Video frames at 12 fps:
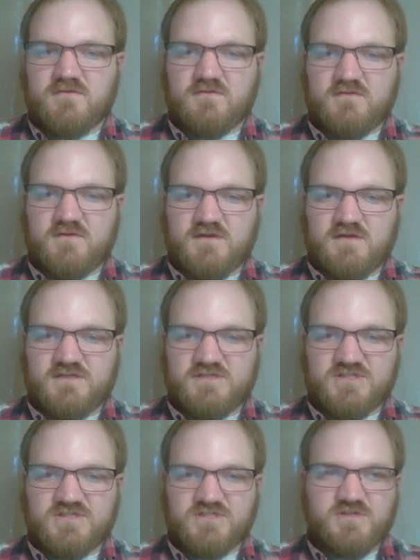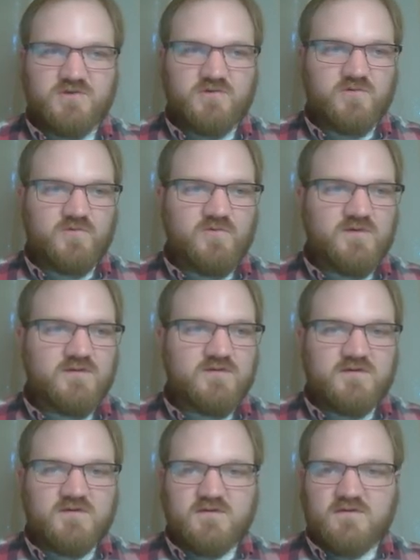Okay, so
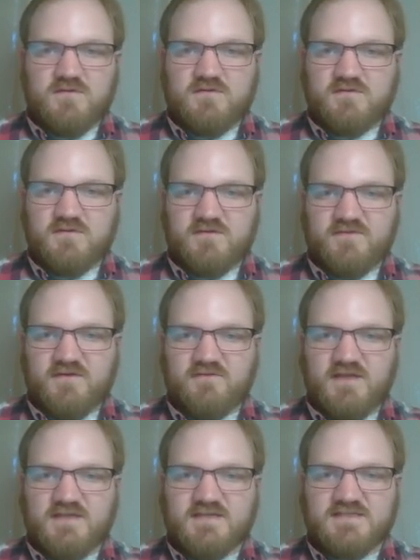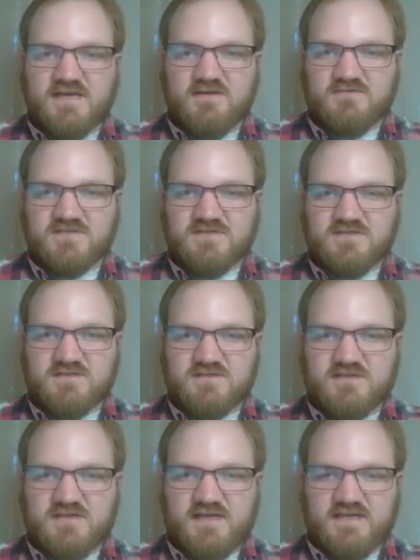if I've laid this out
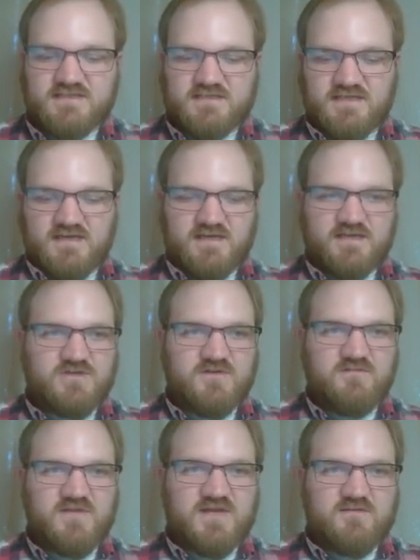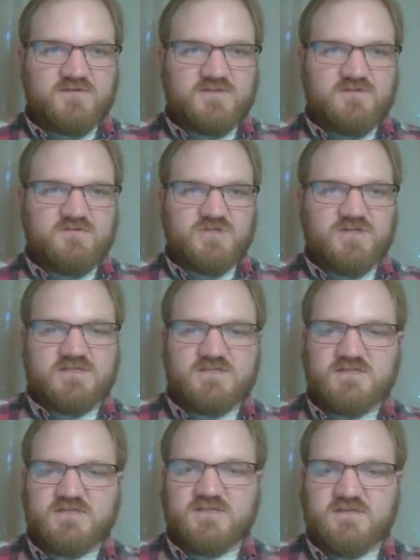nicely, I should be able to
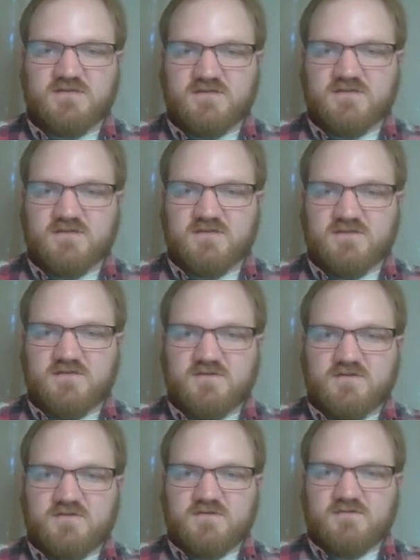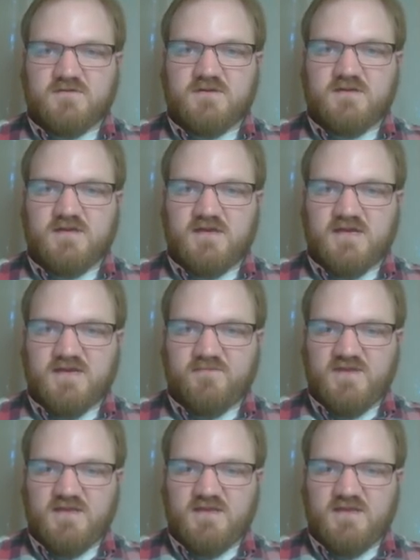just
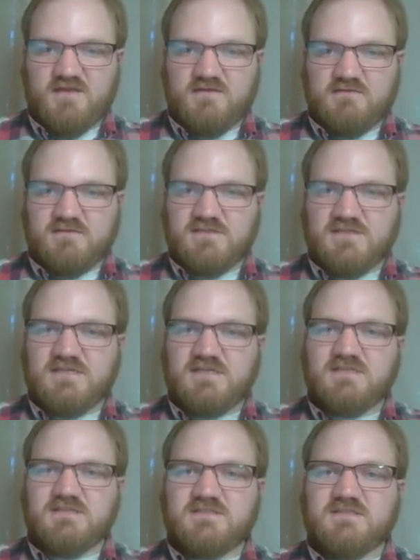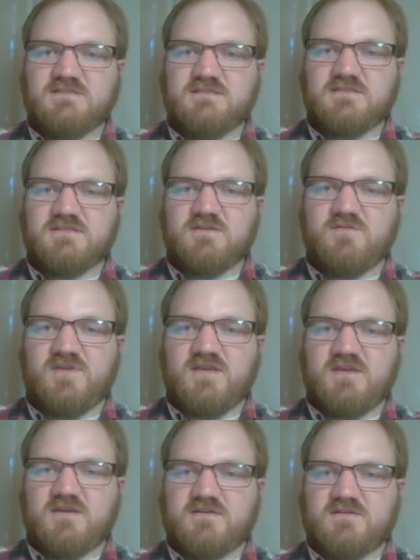copy. Oh, it's so
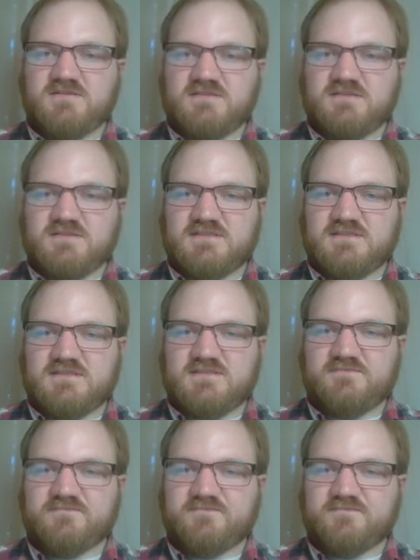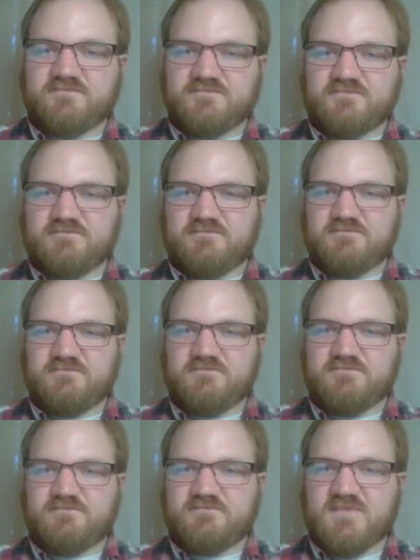big.
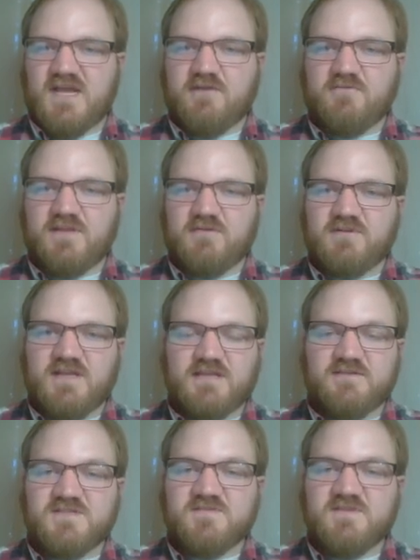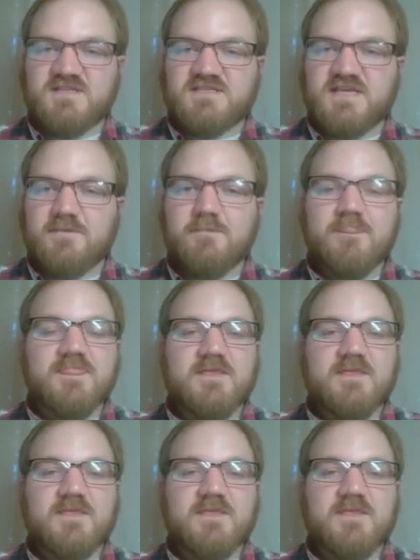I really would like those to be the same.